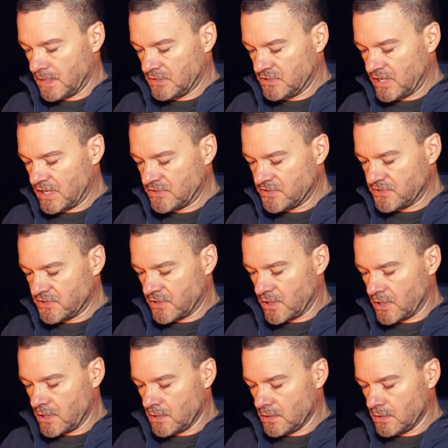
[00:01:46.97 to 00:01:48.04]
chances
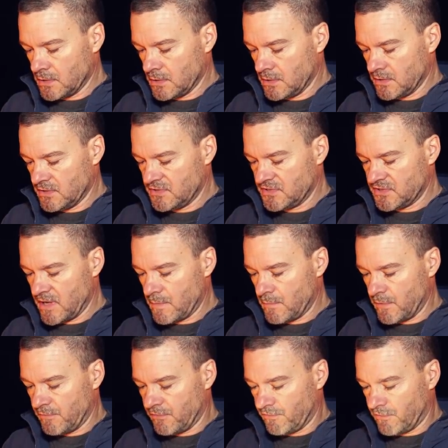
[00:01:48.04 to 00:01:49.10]
are
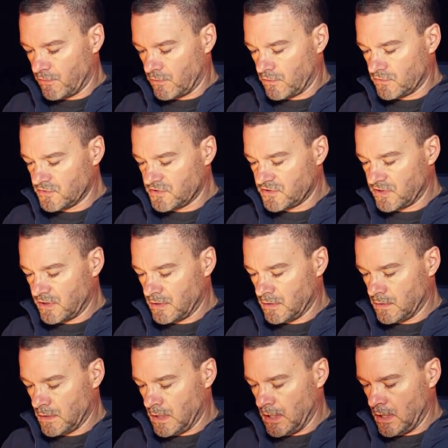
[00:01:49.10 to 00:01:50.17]
some of the photos
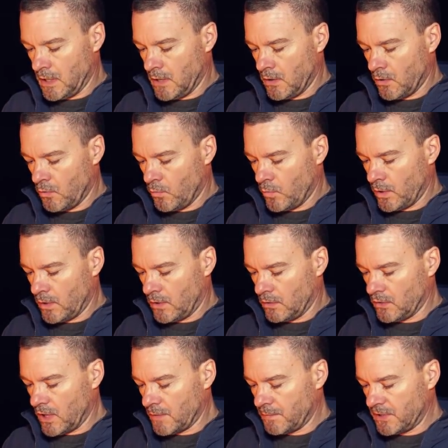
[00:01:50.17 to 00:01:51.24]
will
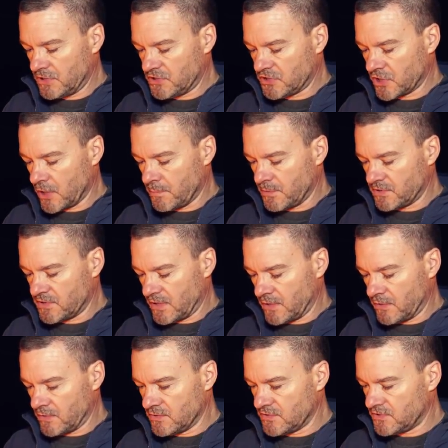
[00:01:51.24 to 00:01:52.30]
not be as sharp as
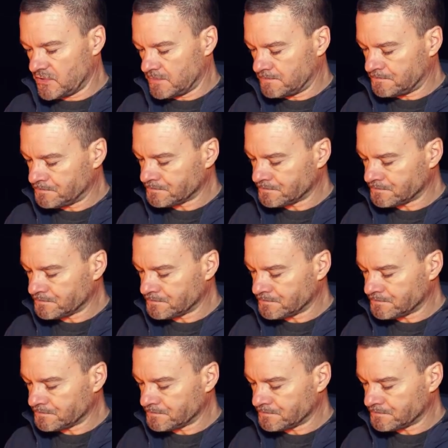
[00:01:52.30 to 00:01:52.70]
others.